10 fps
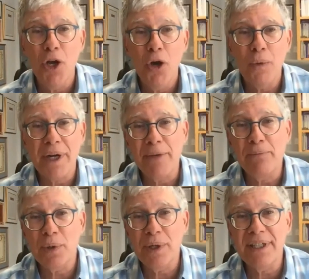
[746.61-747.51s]
When I
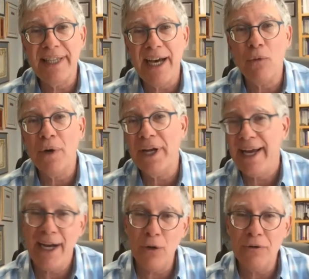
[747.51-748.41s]
printed that one
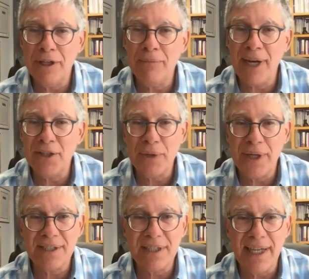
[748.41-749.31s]
out in my
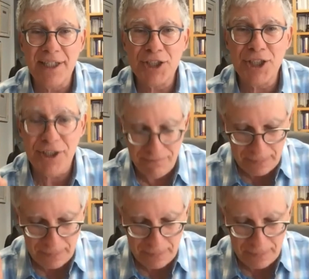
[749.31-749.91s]
translation,